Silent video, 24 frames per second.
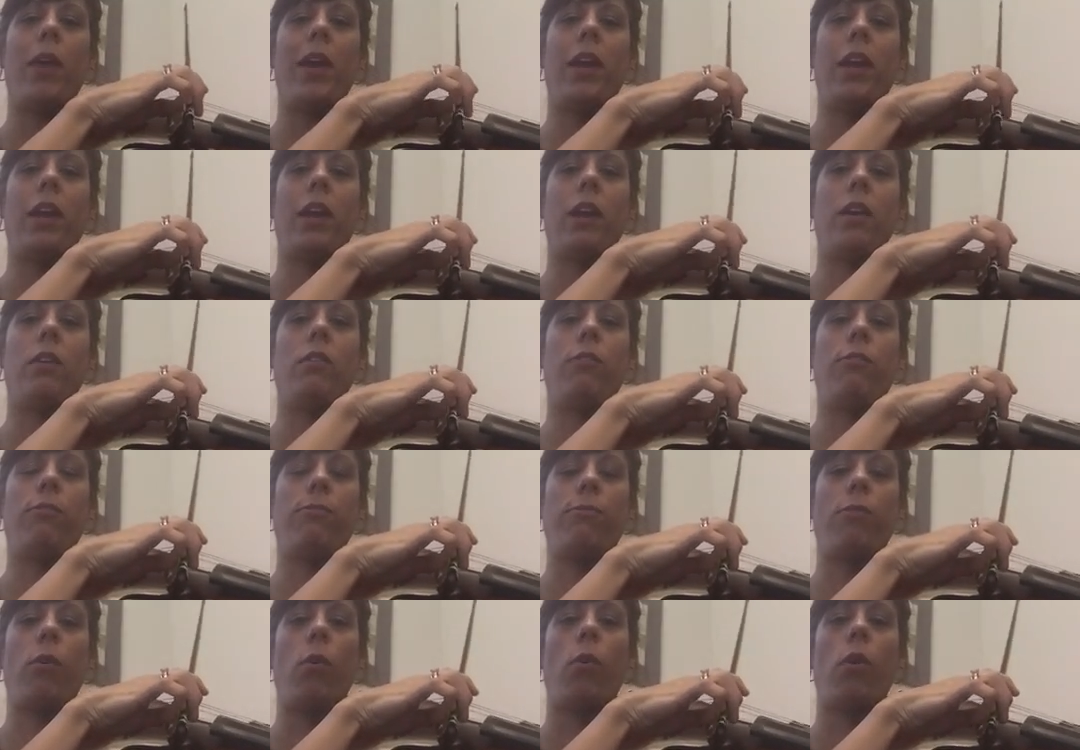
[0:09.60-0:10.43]

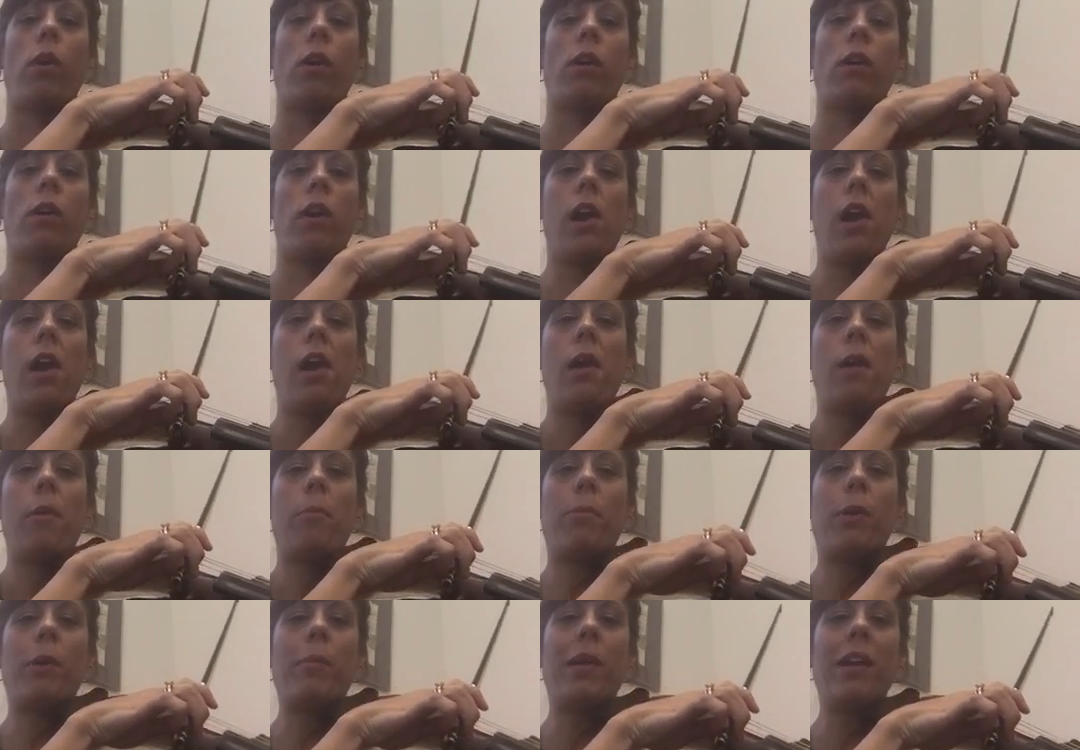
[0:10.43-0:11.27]
hand for
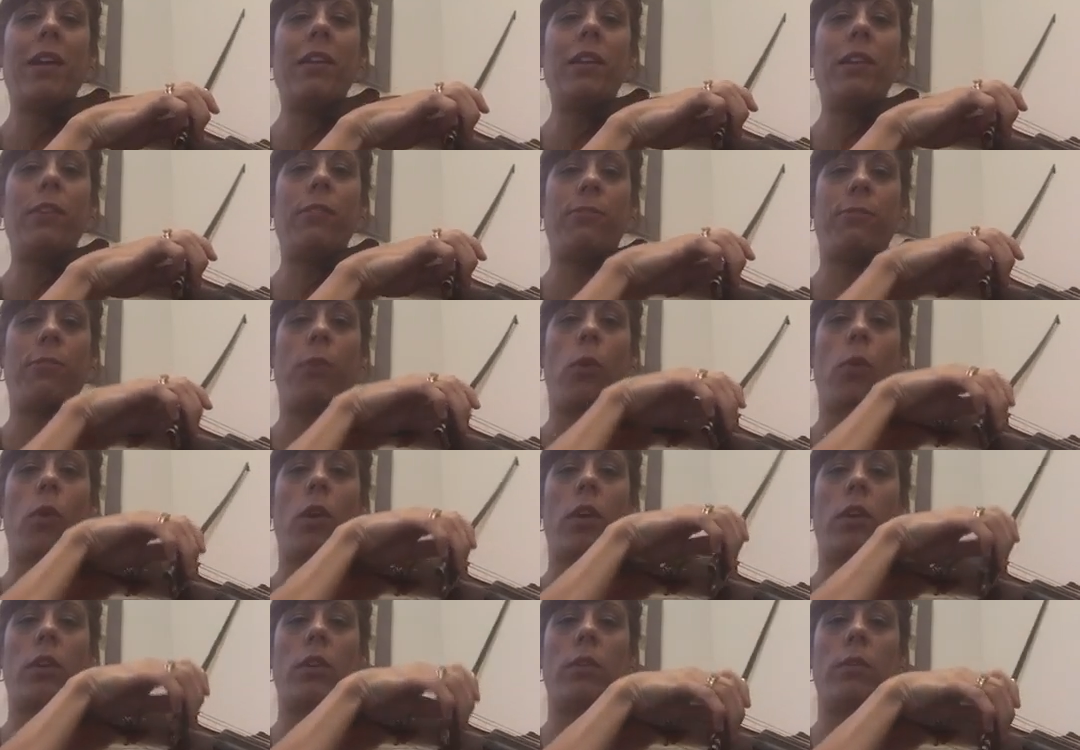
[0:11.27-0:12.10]
primarily
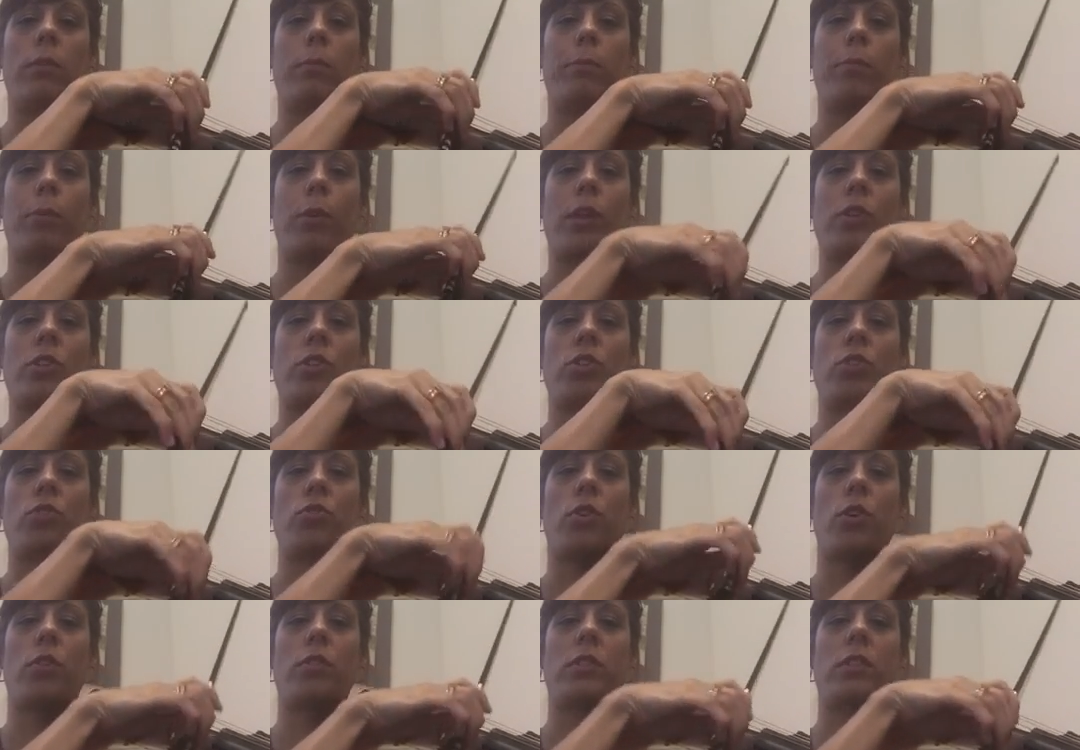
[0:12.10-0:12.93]
for brush
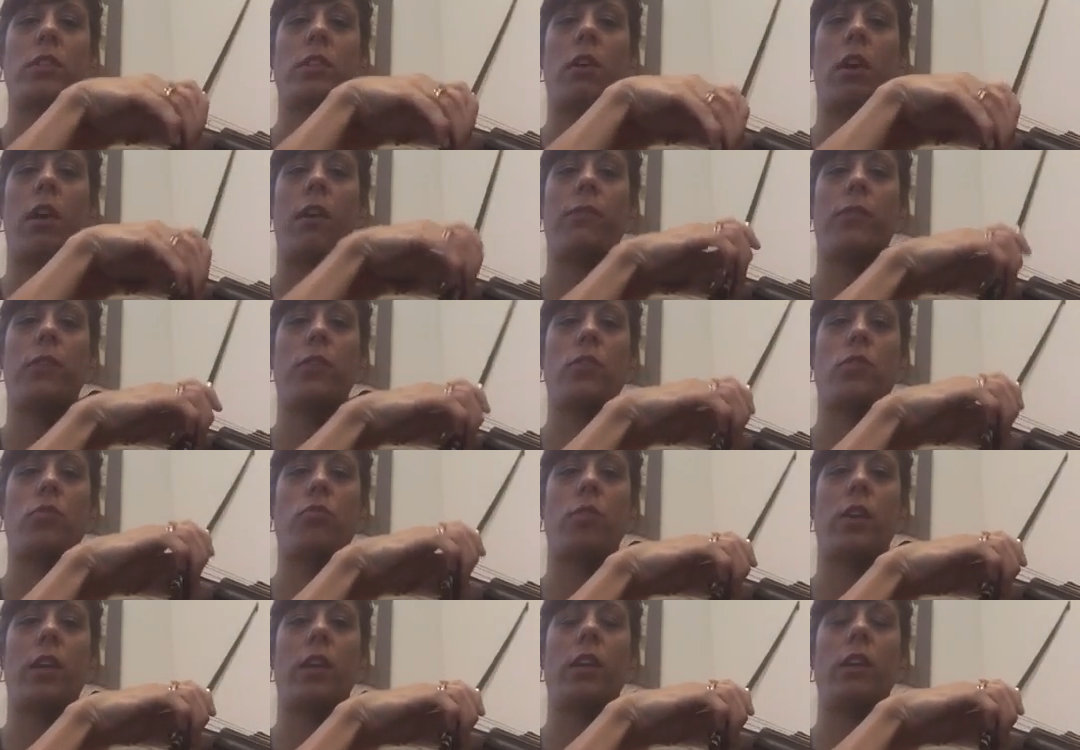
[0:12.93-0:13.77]
strokes and off the
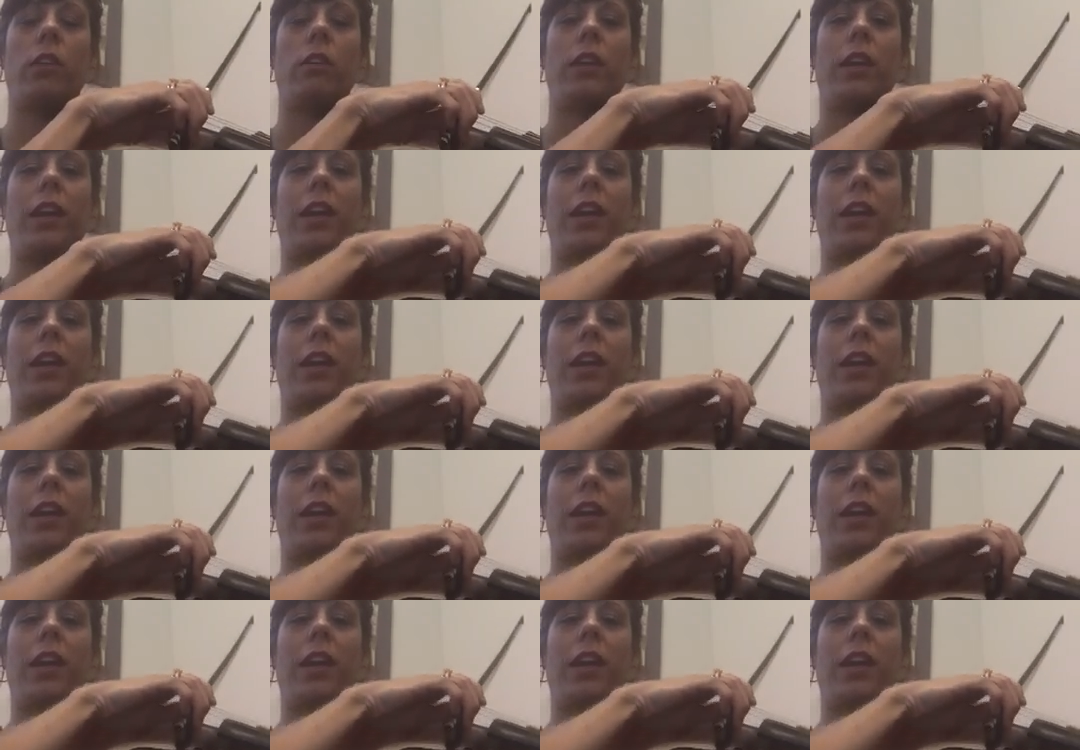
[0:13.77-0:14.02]
string. You